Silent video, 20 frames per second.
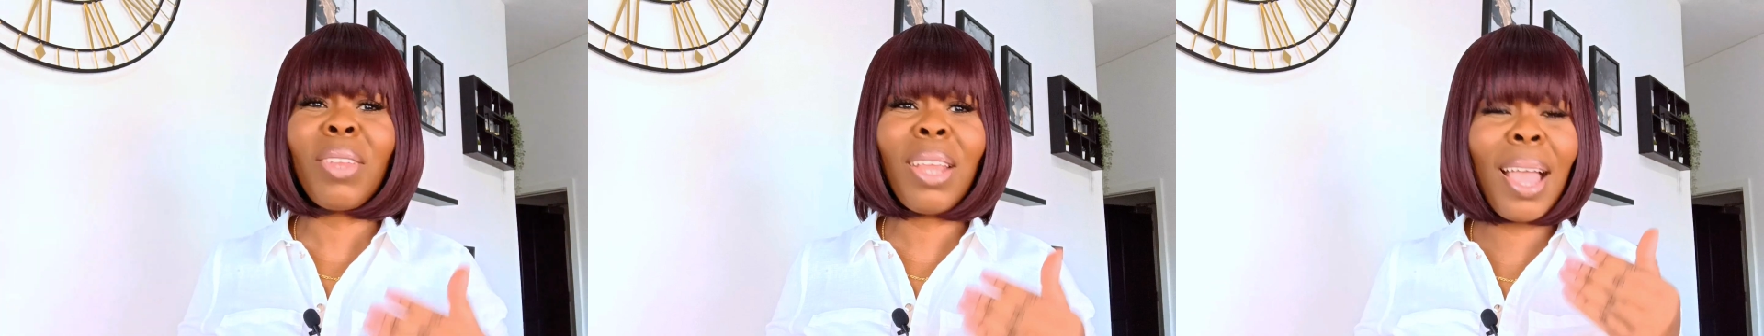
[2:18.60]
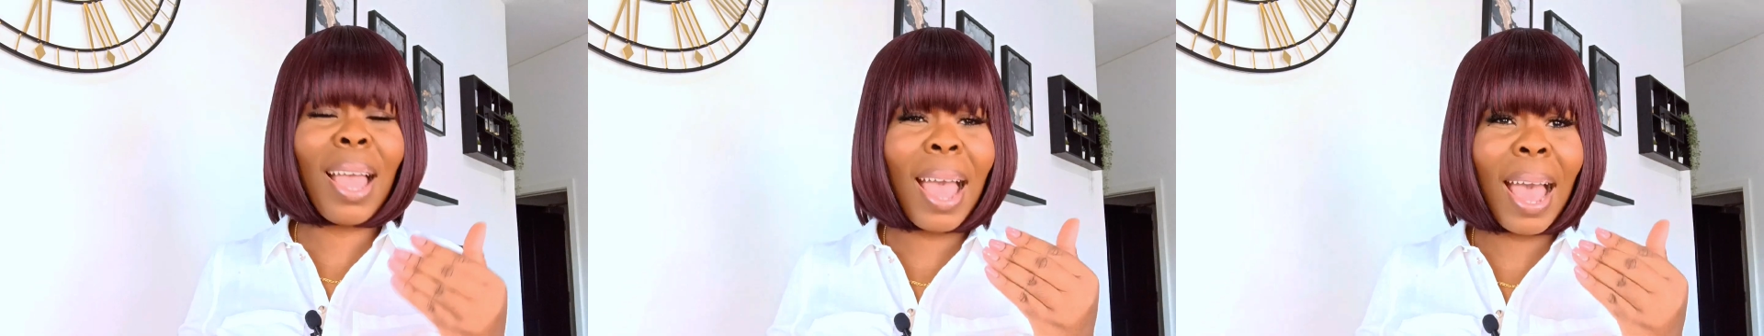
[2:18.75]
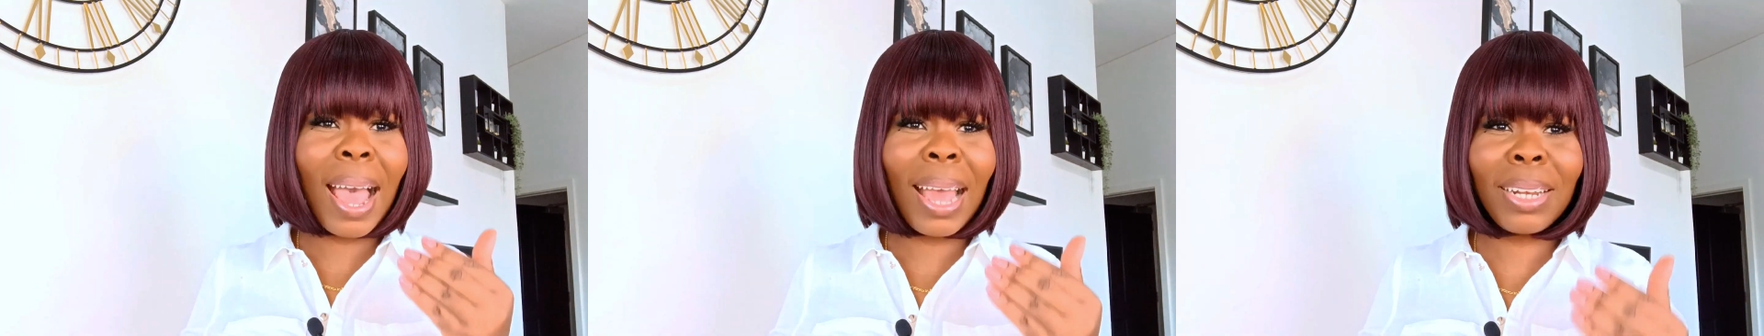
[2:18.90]

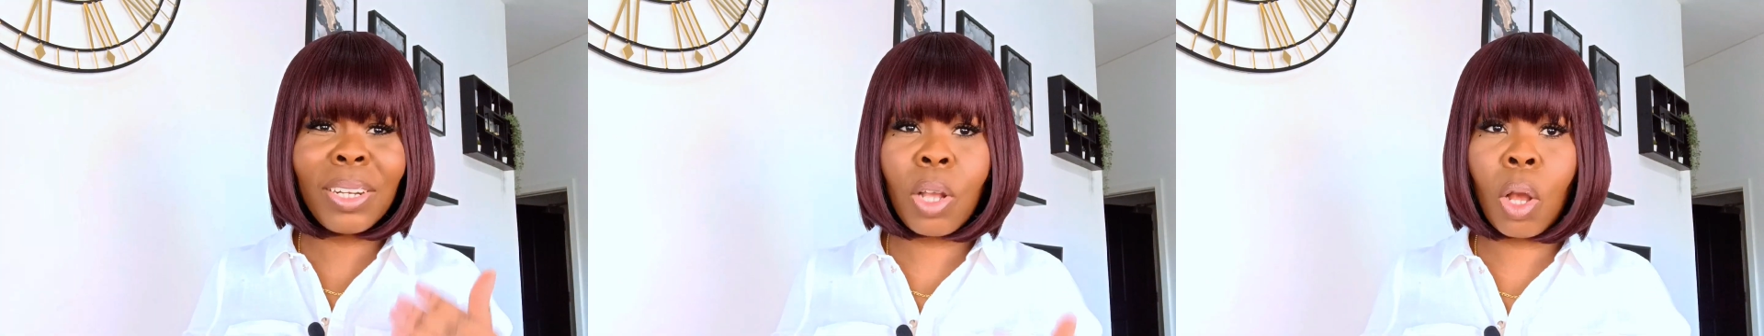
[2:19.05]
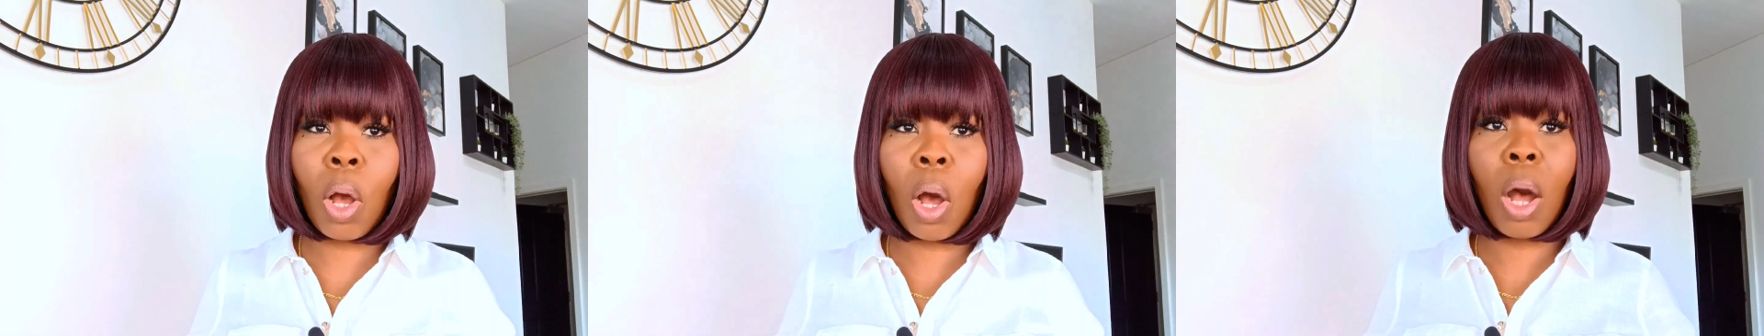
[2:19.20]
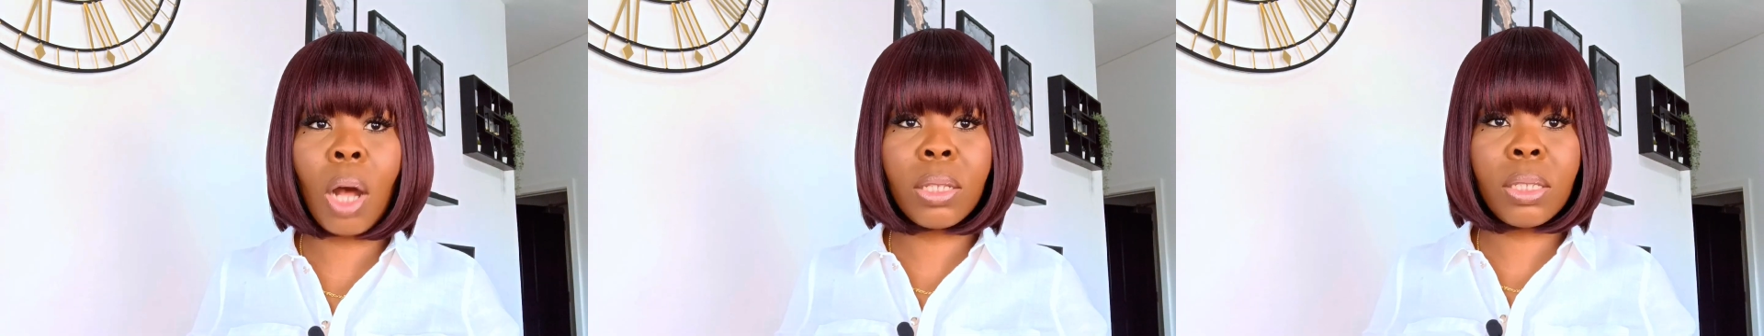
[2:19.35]
and
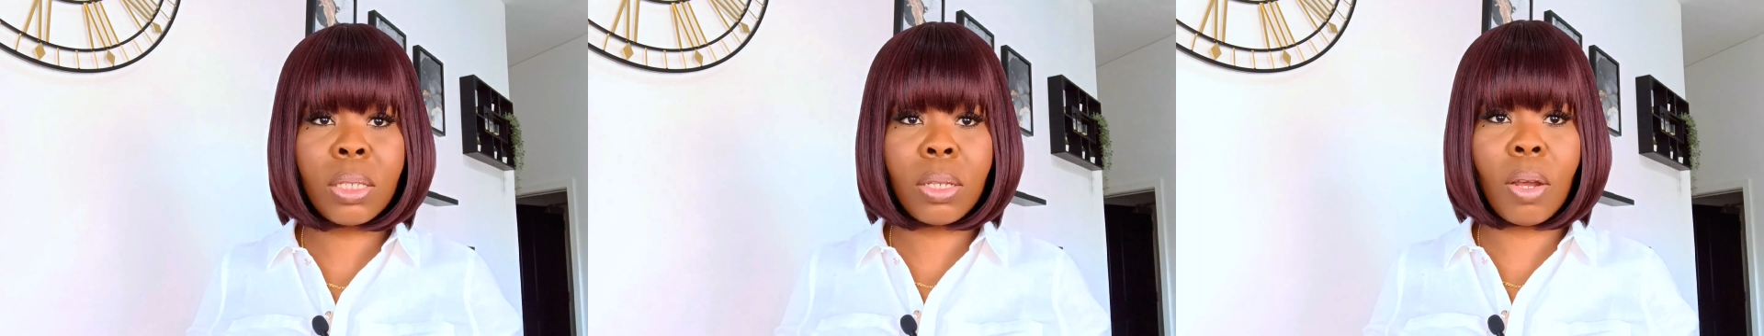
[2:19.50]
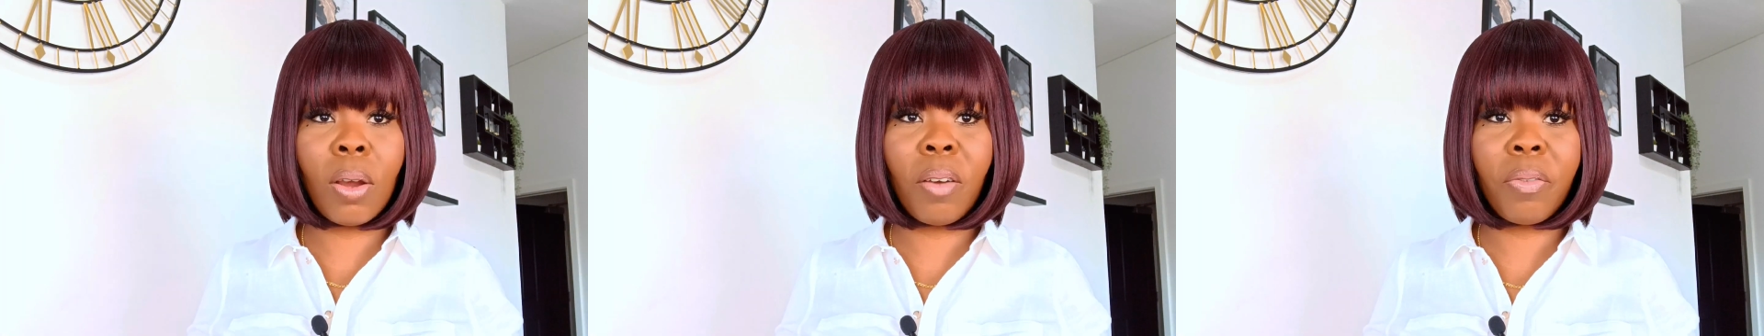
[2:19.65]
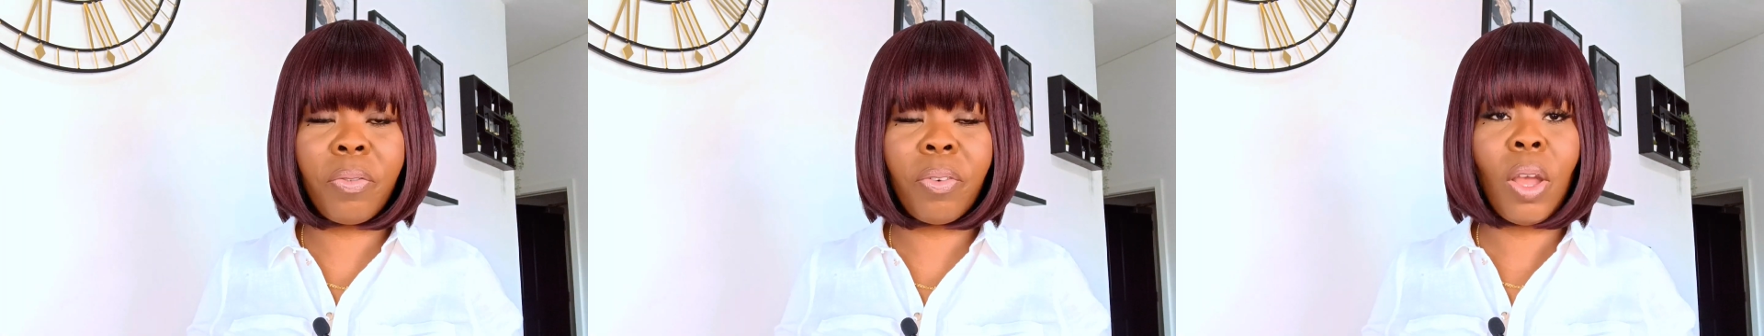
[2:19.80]
cut off
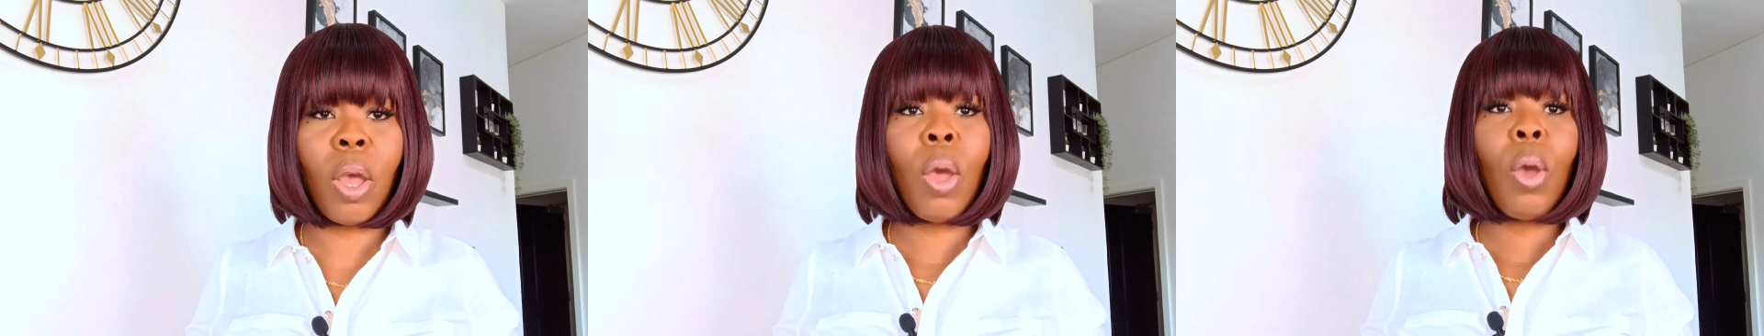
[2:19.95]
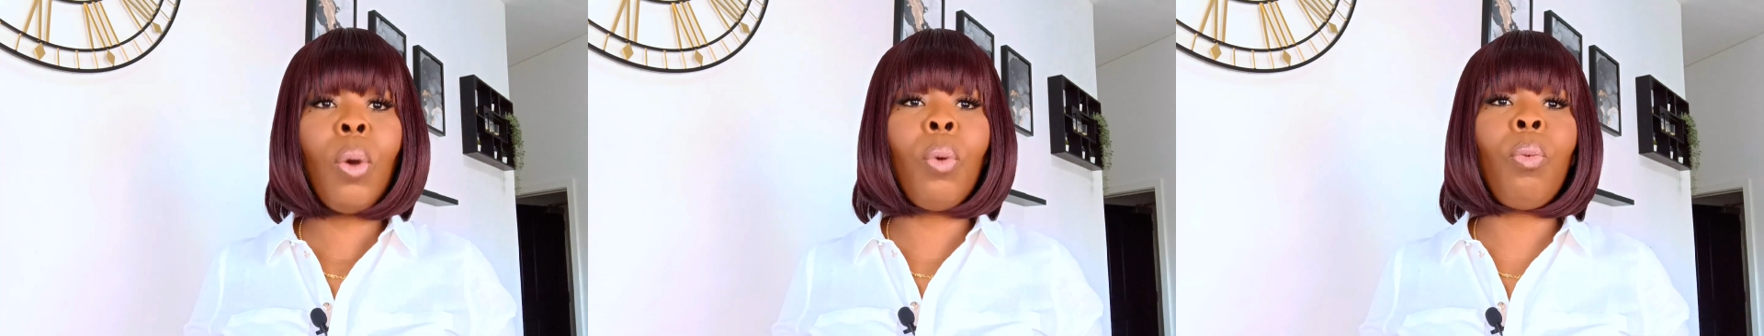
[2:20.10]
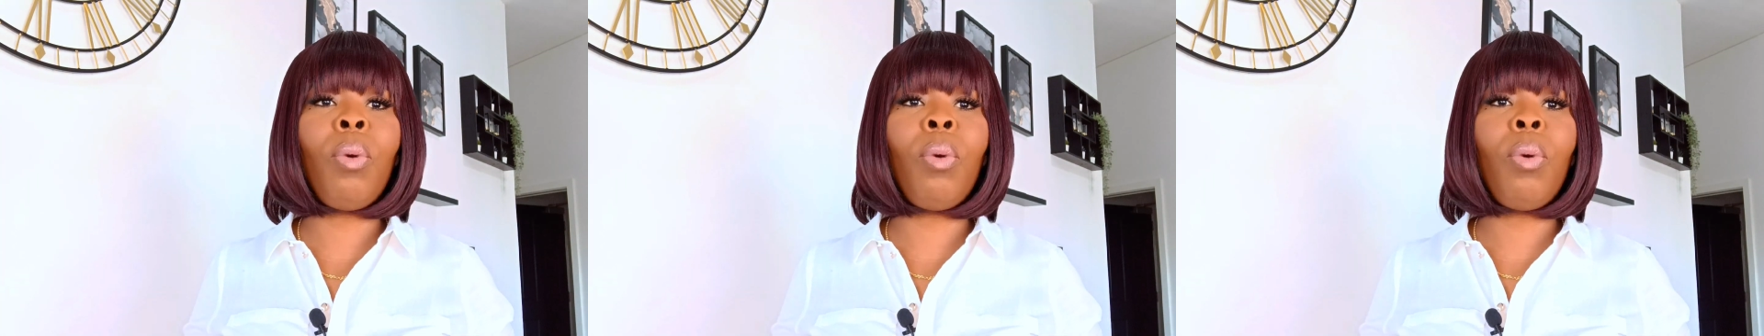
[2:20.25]
where